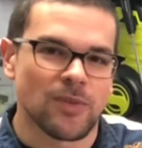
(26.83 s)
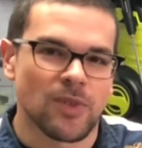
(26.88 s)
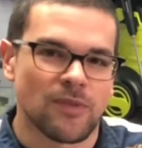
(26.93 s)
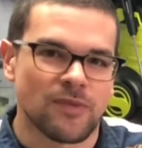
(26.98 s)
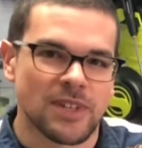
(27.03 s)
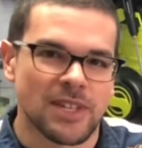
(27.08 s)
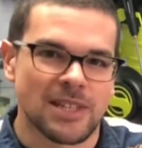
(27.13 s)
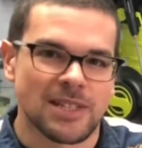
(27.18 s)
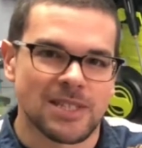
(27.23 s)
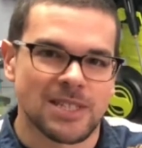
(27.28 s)
of the
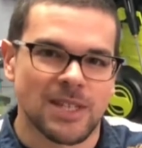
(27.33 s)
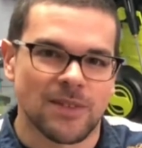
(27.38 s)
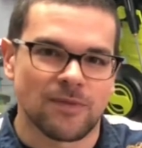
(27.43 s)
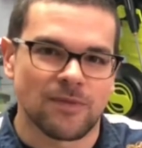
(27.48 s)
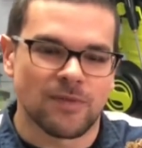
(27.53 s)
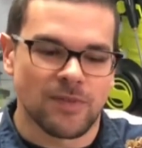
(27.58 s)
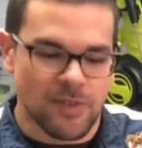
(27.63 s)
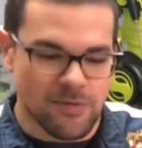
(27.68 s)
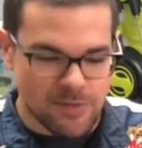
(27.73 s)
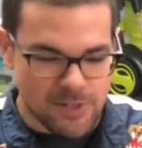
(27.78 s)

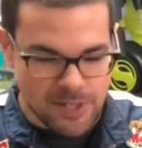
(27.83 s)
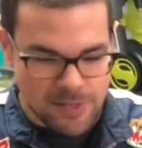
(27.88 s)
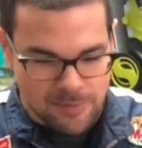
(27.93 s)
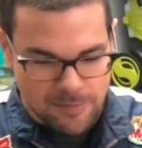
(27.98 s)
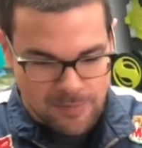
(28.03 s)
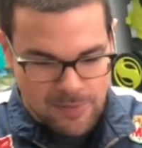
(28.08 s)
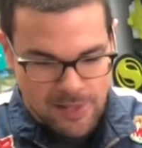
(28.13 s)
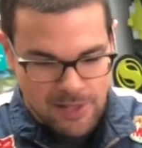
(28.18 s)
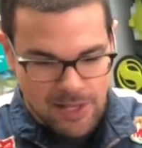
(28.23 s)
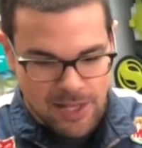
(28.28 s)
VN750
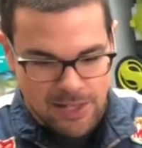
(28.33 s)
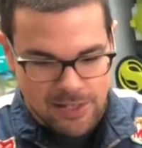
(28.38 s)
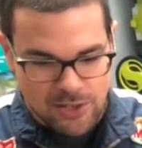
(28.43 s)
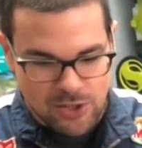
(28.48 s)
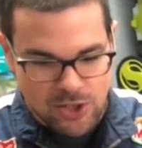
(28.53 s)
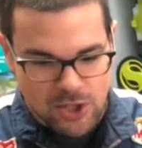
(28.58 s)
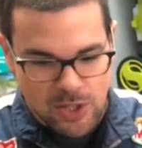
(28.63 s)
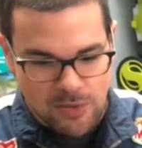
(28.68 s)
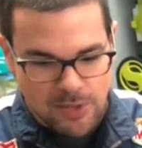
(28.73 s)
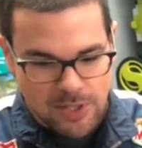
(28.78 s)
and
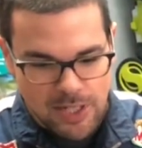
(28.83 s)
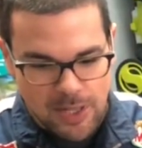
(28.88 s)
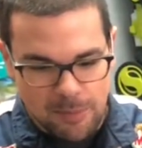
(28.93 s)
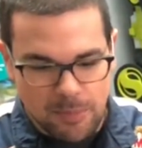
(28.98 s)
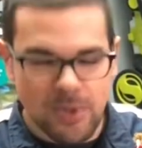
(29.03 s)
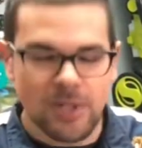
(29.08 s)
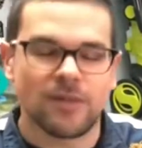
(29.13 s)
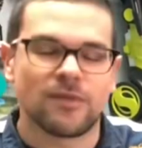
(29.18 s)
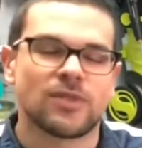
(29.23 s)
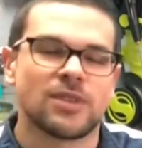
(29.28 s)
show a
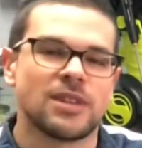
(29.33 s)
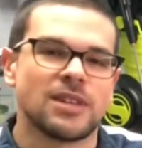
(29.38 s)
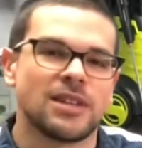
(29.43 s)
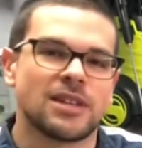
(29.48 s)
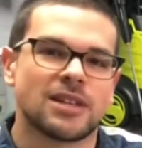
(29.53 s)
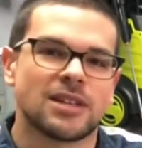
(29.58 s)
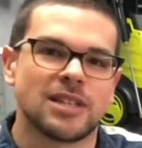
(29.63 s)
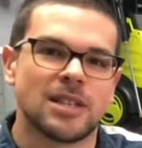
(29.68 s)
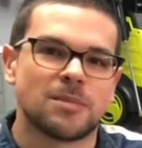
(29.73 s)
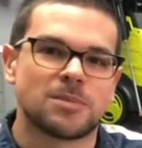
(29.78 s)
couple of
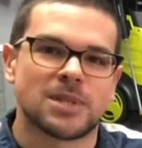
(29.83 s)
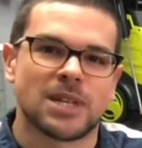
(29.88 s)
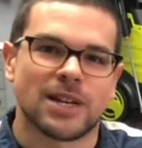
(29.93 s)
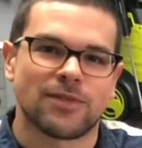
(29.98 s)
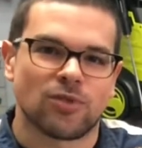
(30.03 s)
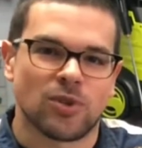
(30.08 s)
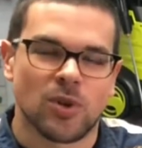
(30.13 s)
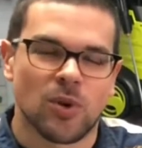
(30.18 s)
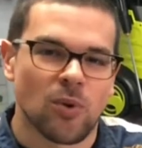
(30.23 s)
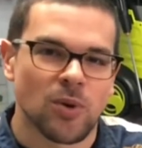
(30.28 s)
the clips that
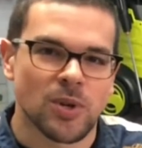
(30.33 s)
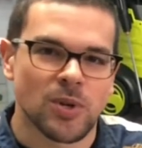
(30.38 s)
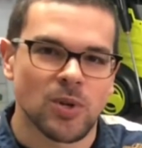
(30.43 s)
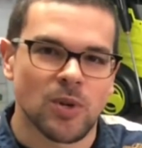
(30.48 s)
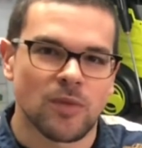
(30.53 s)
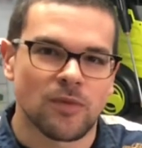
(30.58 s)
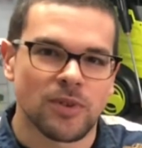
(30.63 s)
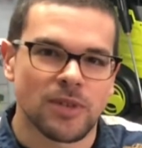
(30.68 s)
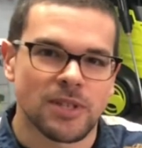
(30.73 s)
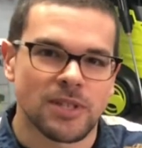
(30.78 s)
I've recorded
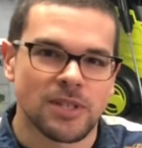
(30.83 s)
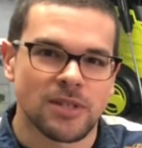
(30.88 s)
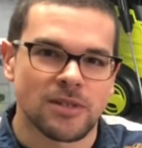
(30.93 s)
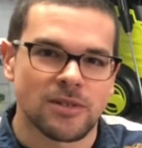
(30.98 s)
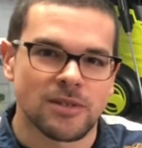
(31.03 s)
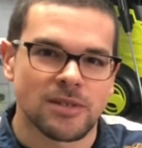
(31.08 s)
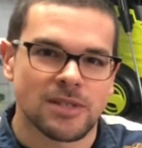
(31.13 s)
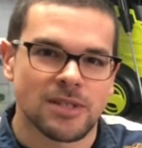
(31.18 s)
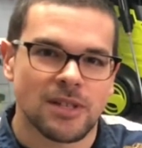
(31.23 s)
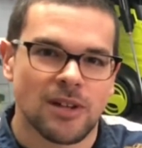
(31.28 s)
over the
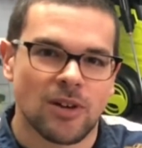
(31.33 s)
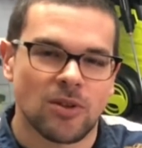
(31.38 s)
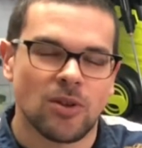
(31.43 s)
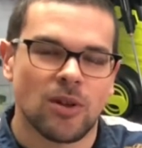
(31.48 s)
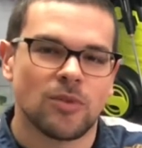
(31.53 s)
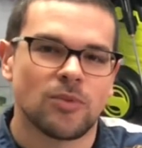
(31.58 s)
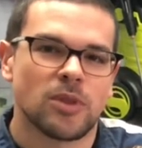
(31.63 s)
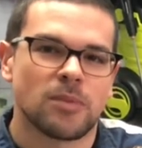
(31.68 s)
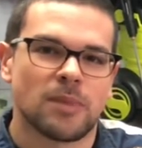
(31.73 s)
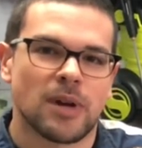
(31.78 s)
years,
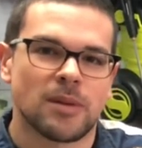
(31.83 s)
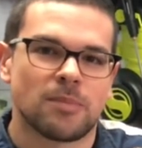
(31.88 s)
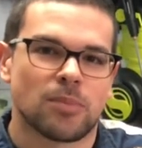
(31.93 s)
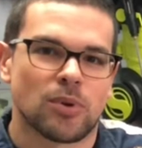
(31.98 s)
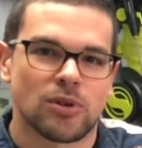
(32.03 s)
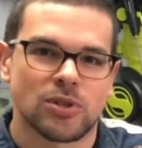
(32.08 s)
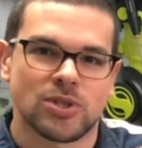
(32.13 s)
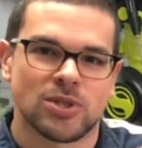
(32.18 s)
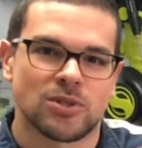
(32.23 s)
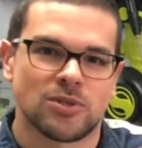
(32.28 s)
along with my
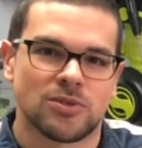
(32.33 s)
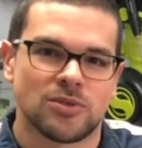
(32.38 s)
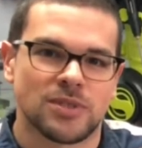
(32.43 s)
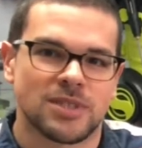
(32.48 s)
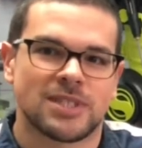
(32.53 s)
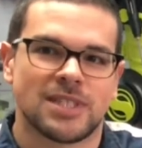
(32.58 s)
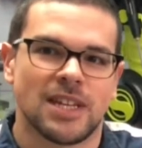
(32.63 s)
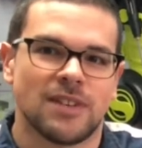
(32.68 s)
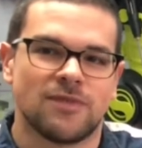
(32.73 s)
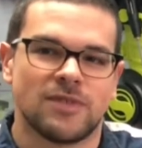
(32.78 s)
personal
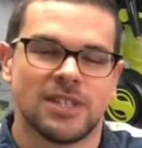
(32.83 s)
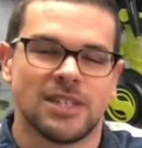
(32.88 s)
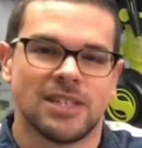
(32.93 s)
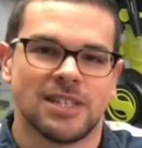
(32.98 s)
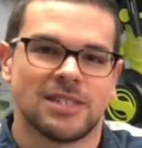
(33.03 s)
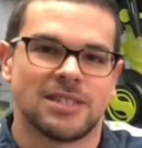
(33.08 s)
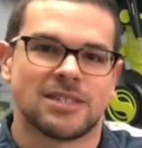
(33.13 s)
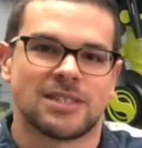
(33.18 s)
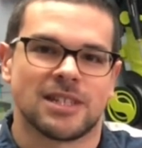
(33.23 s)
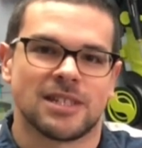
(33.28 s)
safety
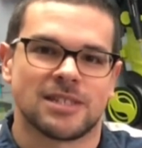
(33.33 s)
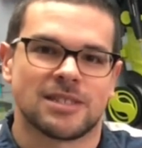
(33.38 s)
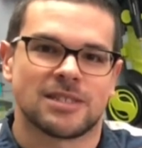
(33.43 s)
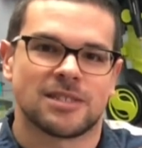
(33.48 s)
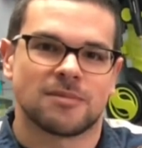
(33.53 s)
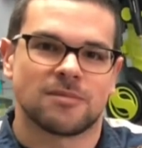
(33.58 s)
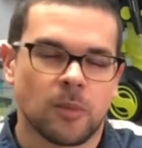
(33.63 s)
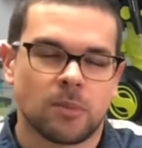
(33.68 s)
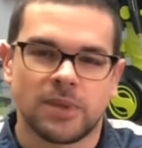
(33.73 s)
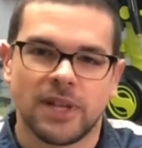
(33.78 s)

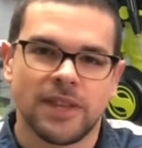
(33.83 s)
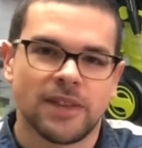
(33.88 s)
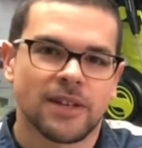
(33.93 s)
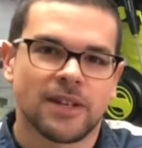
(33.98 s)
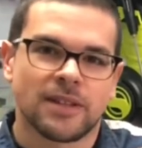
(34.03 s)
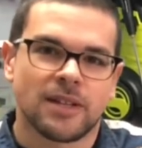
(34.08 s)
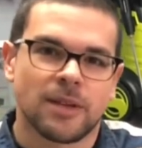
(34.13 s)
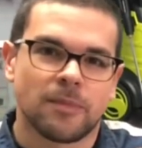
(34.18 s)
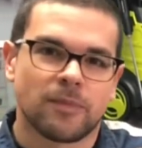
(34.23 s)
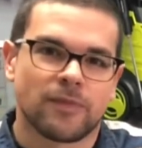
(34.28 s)
insights. I'll play the
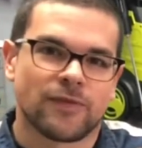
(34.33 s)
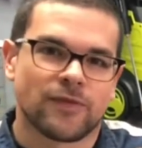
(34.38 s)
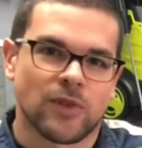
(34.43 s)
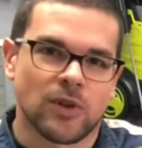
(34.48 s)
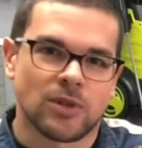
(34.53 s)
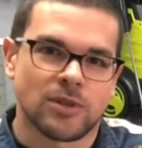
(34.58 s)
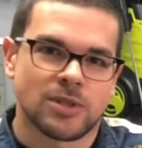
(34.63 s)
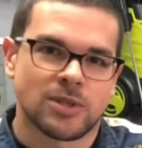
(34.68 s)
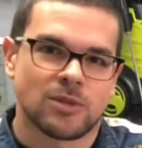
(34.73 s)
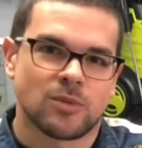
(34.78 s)
clip
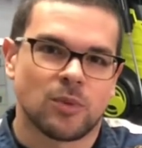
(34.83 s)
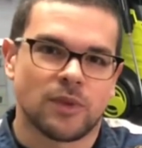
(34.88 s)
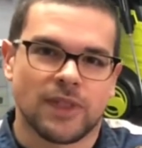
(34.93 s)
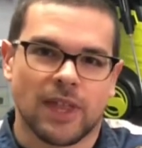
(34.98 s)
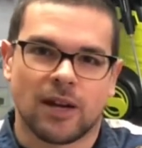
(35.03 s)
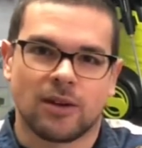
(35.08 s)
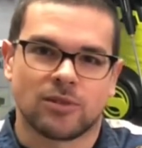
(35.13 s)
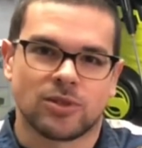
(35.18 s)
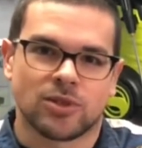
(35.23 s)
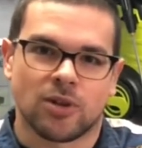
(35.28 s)
first
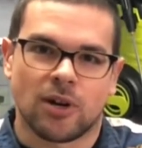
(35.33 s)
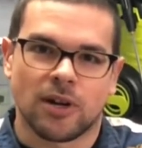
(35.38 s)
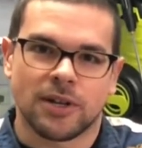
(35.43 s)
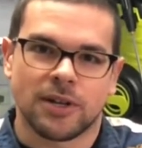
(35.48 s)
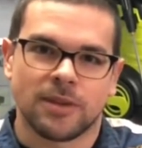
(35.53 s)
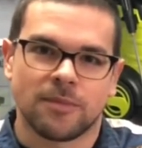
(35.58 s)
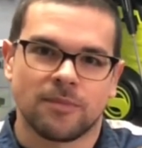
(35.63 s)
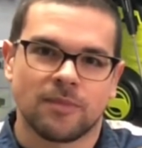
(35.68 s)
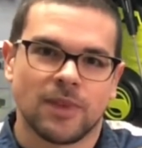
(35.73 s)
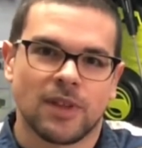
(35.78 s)
without
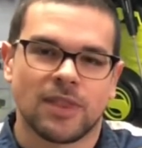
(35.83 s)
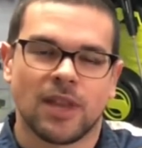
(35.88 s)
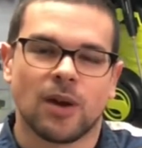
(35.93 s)
talking.